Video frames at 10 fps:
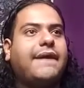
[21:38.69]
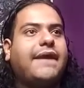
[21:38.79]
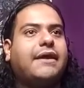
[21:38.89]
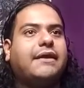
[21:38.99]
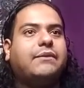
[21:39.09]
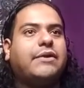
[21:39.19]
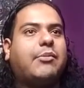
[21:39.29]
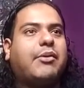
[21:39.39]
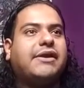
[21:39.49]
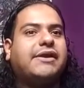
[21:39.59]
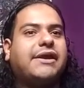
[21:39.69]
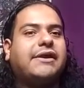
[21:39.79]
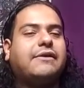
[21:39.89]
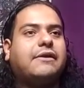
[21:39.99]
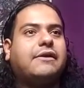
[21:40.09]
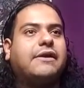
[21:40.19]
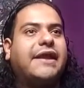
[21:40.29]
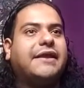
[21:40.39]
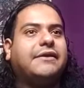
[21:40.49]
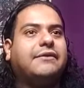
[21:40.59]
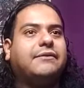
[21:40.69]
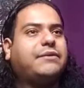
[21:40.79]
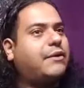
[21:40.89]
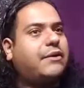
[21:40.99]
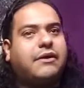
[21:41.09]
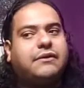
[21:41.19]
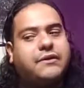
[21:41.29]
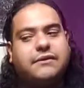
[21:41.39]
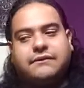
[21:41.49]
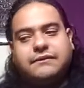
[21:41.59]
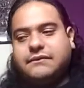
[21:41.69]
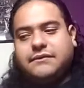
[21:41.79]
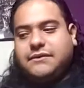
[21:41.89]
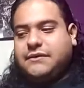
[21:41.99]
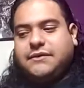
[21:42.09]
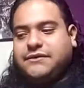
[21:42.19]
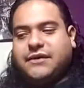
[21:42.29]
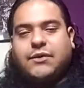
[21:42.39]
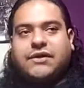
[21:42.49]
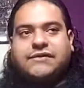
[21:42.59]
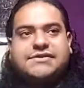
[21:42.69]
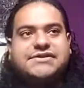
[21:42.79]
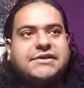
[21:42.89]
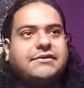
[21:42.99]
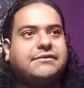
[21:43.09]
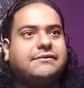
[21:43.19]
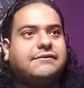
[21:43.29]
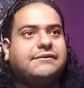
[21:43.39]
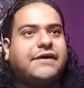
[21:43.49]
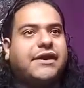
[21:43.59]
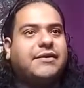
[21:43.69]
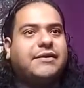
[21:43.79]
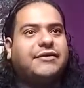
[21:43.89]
and we all partied together, and we would all, it's like rockstar shit. Fucking